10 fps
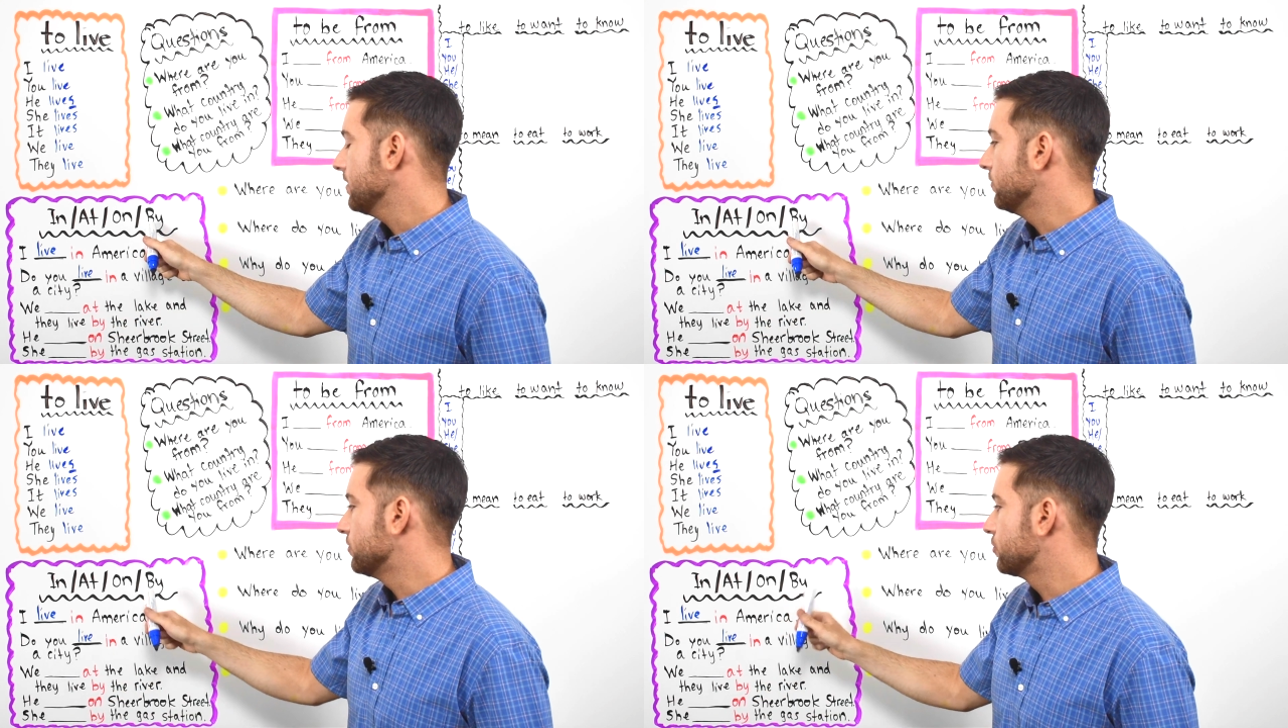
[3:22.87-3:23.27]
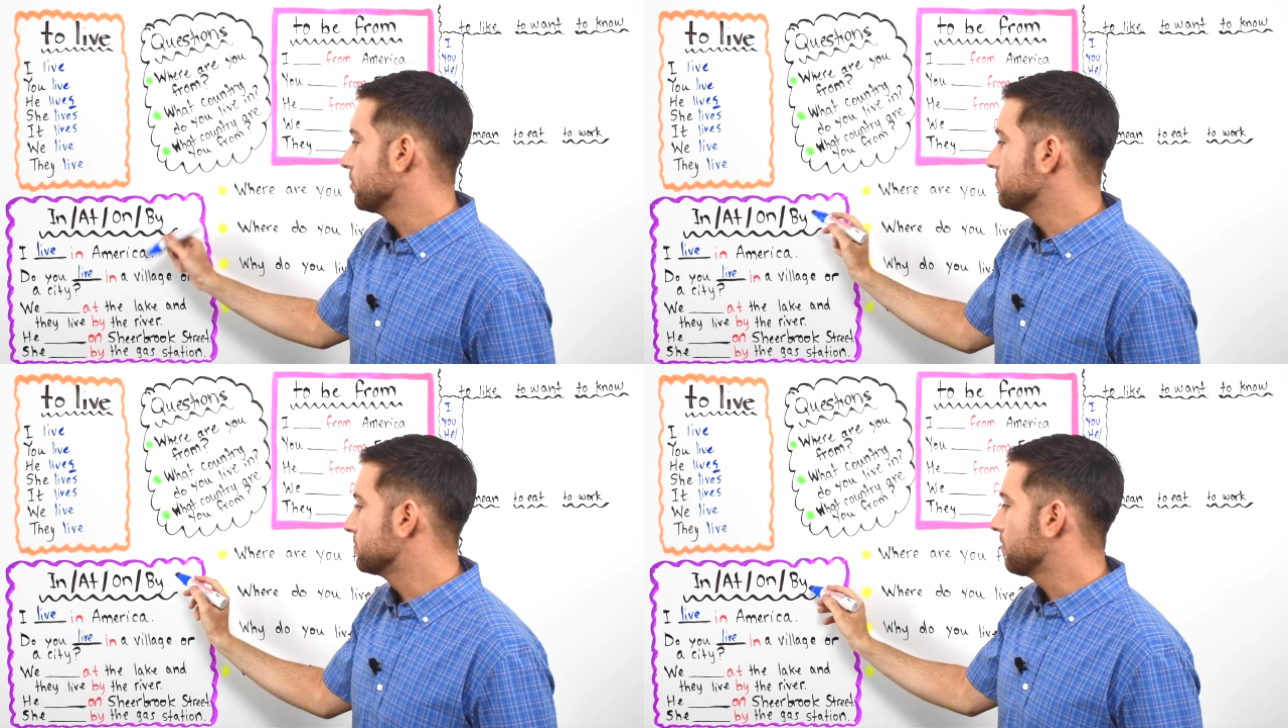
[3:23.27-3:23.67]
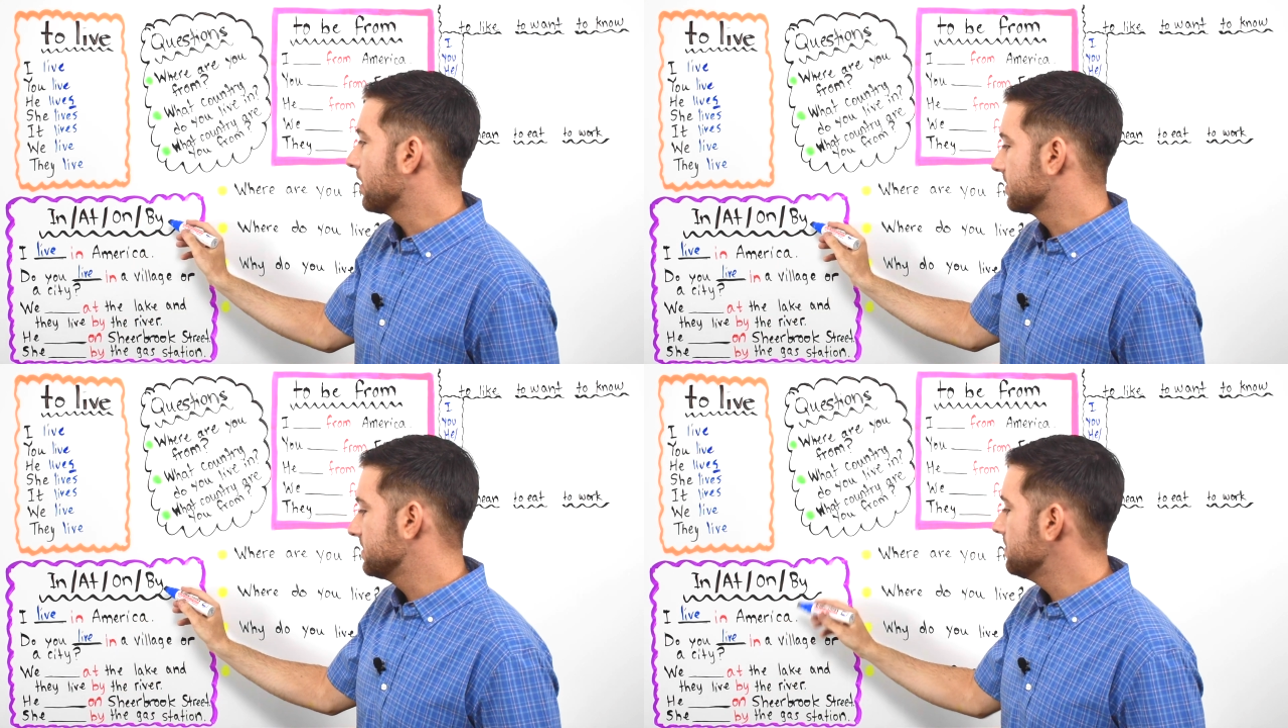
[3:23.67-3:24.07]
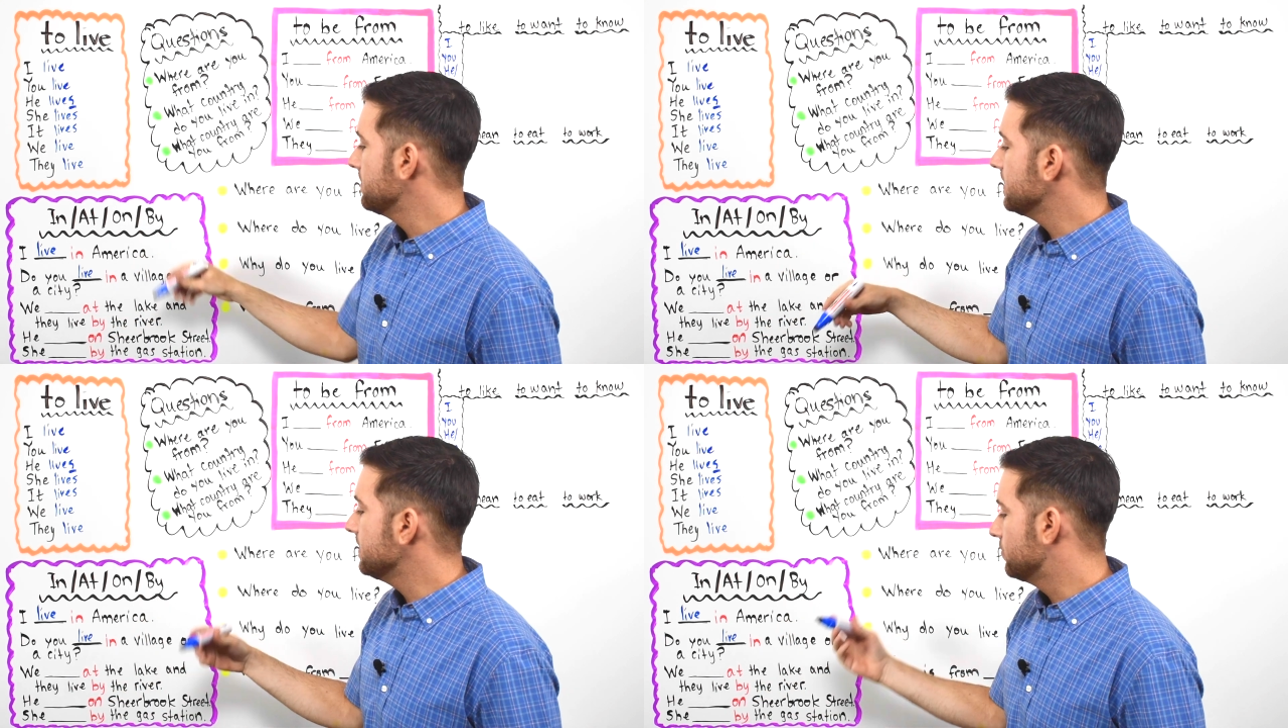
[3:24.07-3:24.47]
which shows
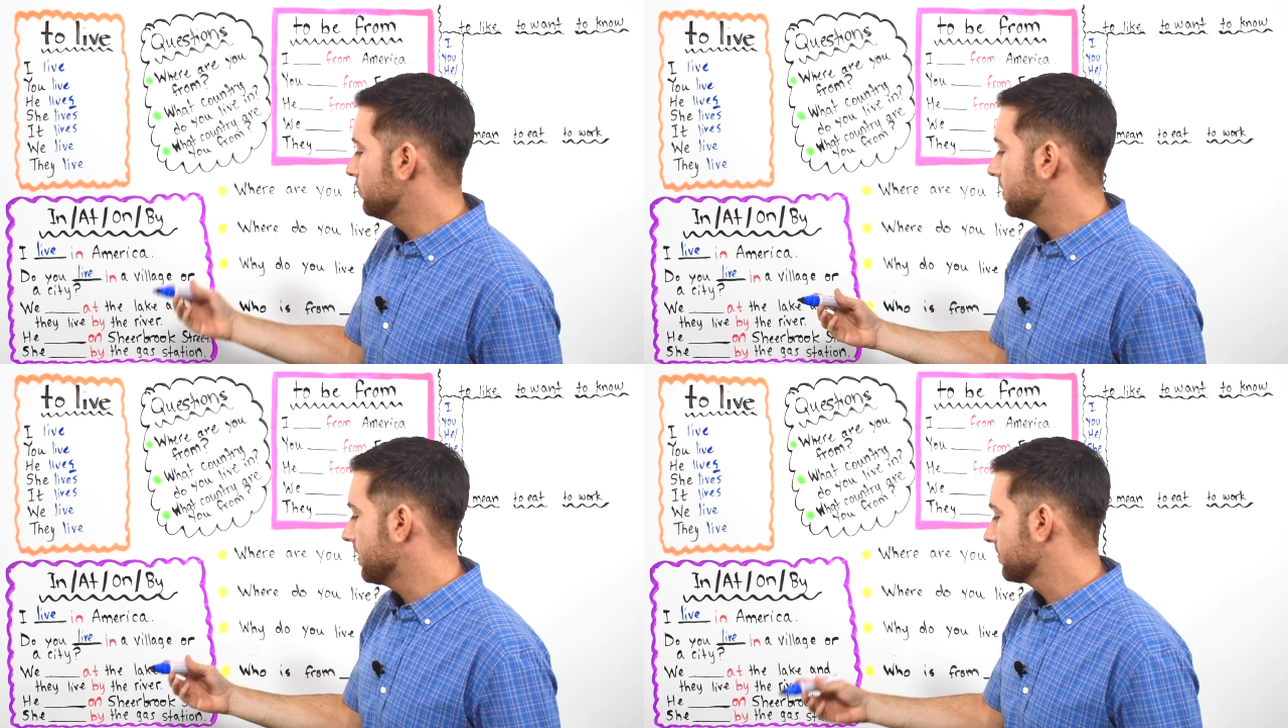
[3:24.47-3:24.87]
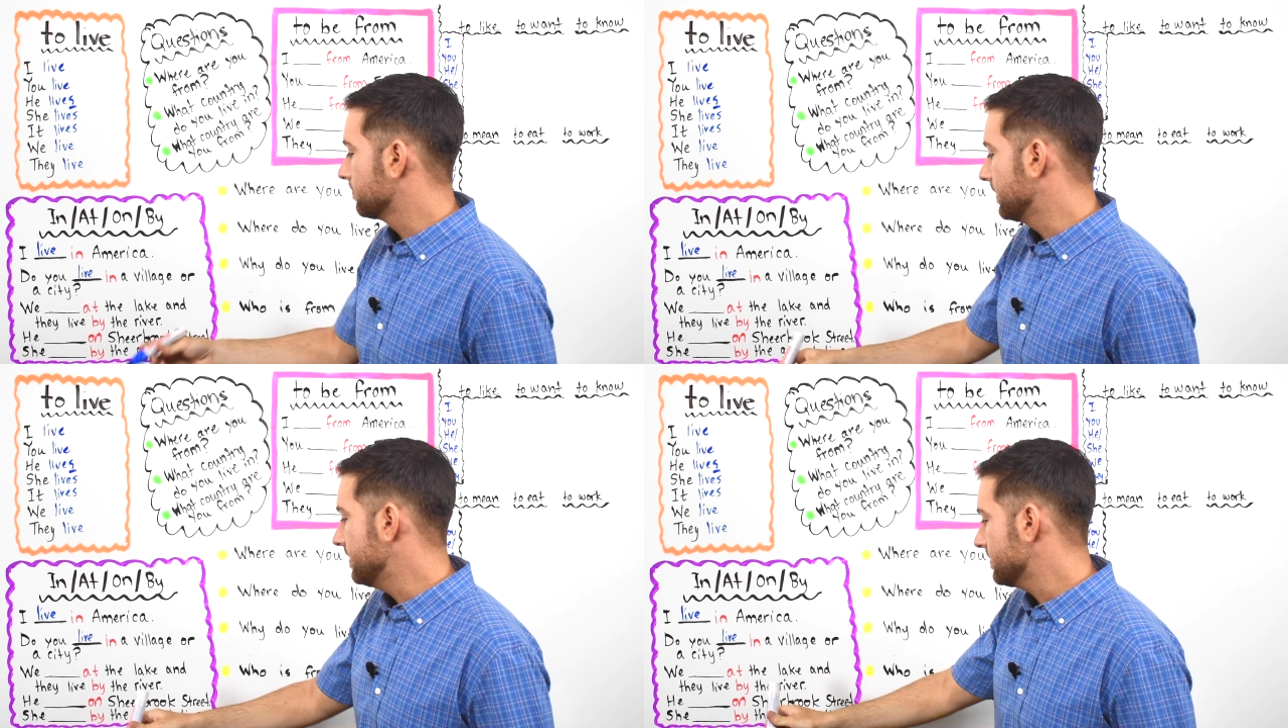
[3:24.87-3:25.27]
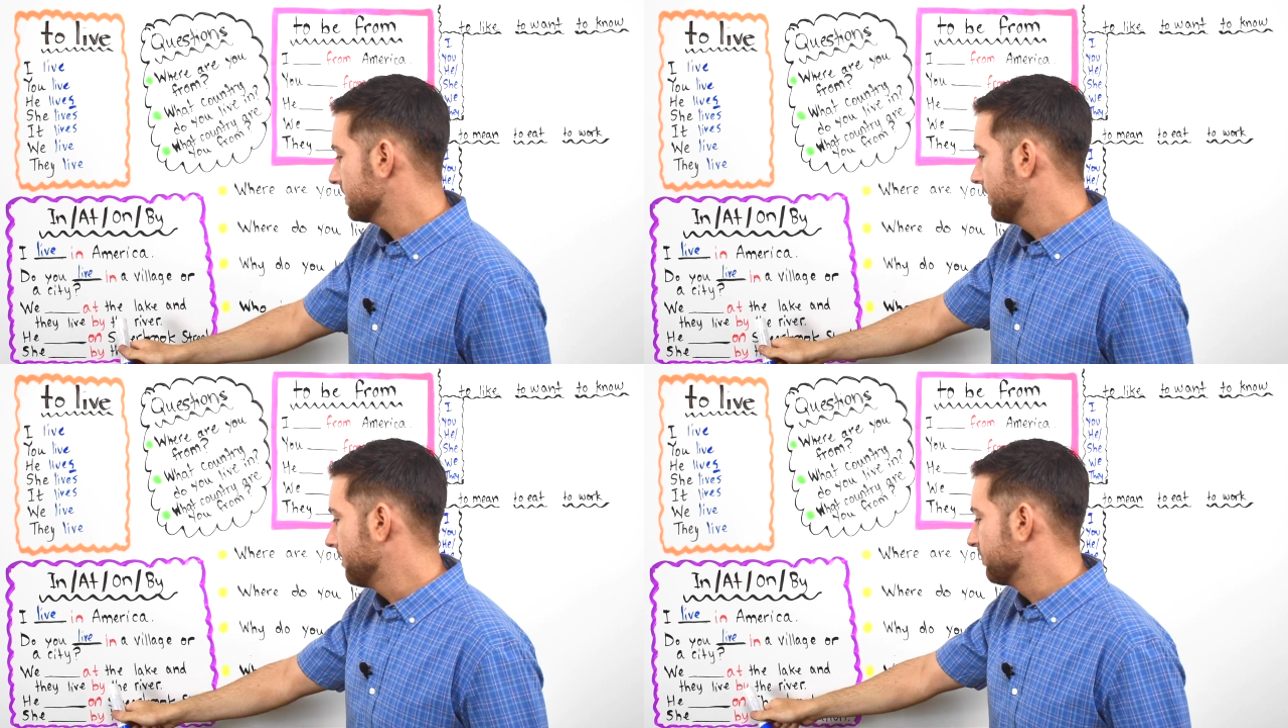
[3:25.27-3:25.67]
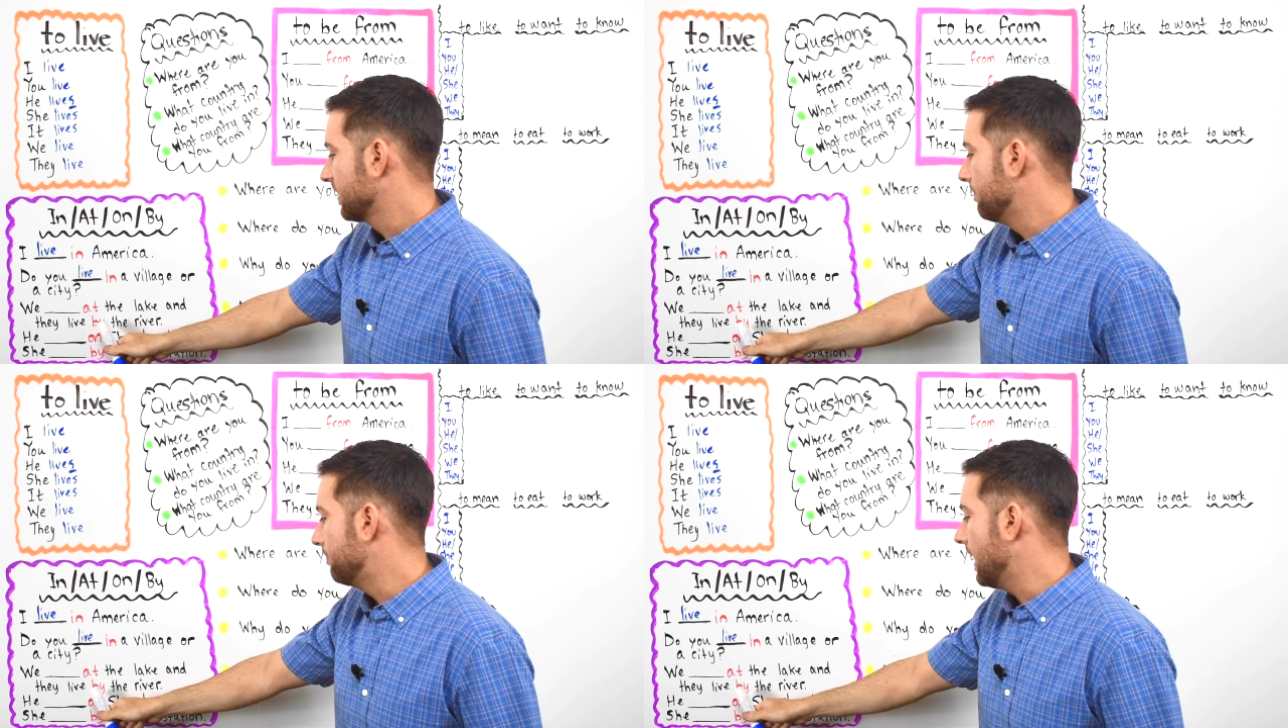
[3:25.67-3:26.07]
proximity to another place,
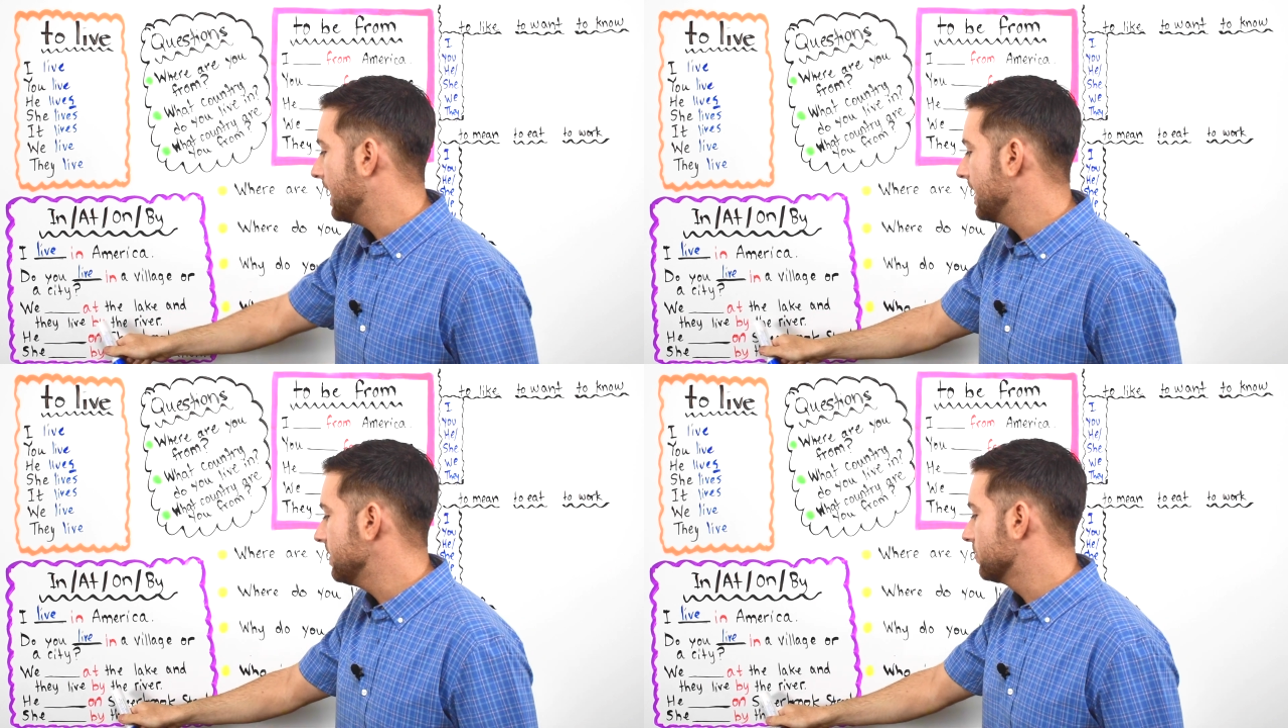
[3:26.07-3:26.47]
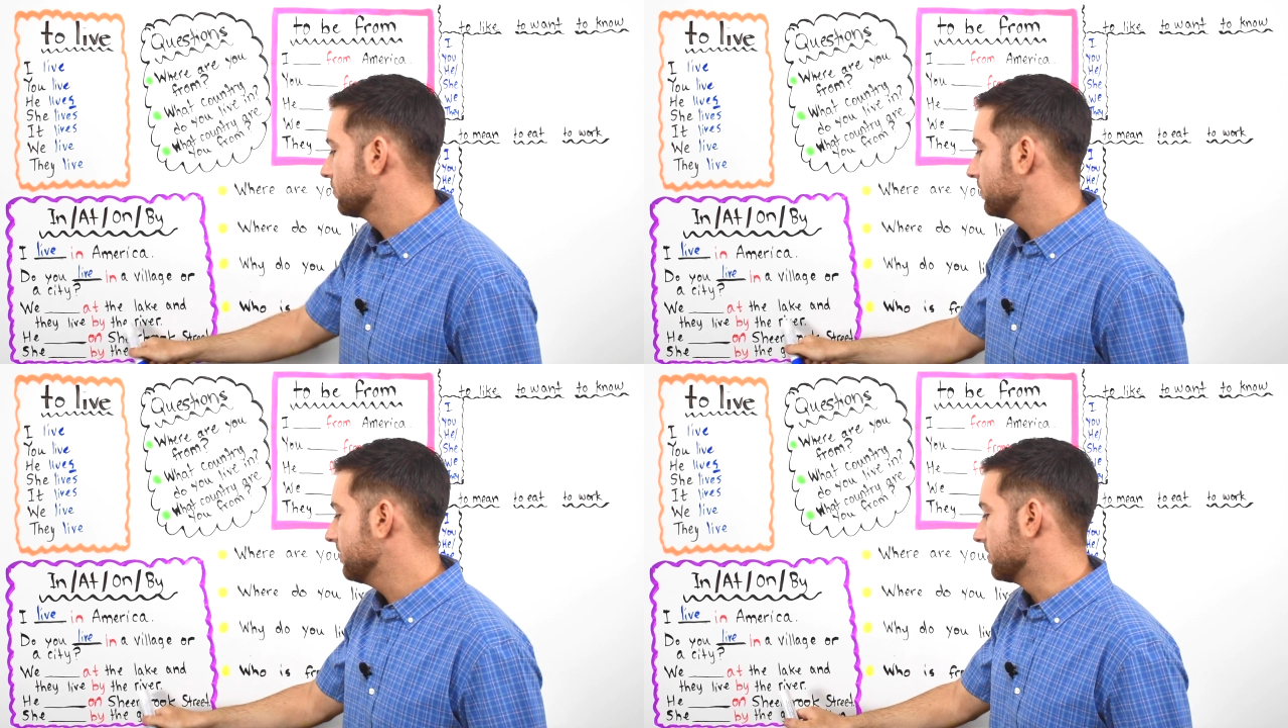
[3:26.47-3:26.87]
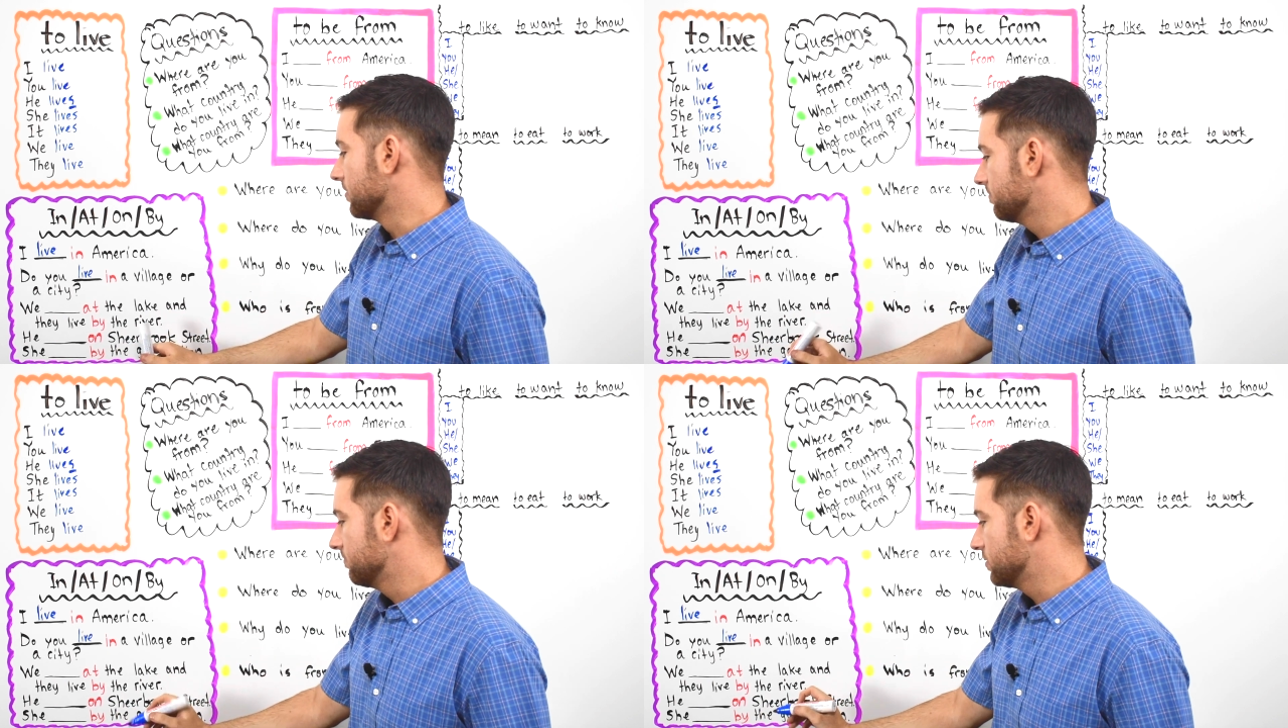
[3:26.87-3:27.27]
by the river.